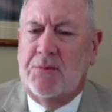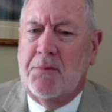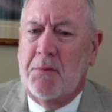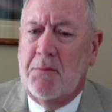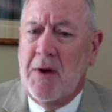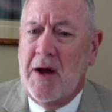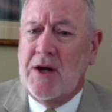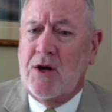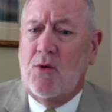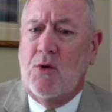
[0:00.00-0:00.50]
But
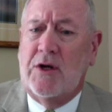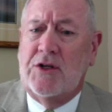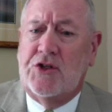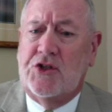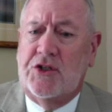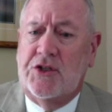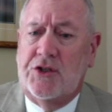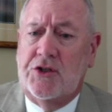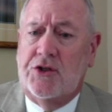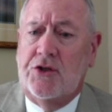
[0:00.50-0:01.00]
my
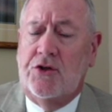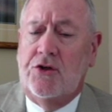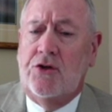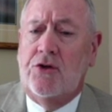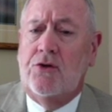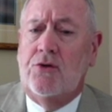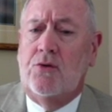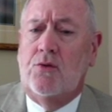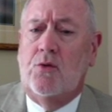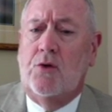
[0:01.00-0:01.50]
question to
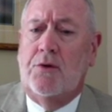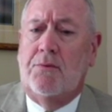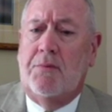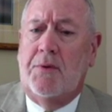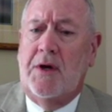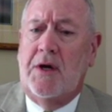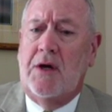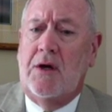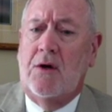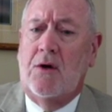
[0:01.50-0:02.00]
you would
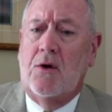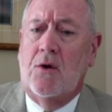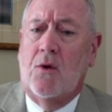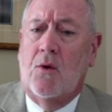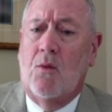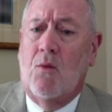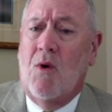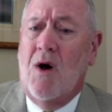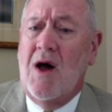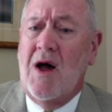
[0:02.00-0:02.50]
be,
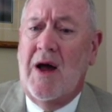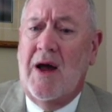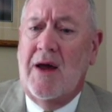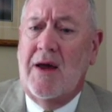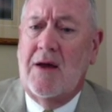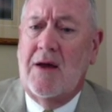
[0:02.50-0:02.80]
why?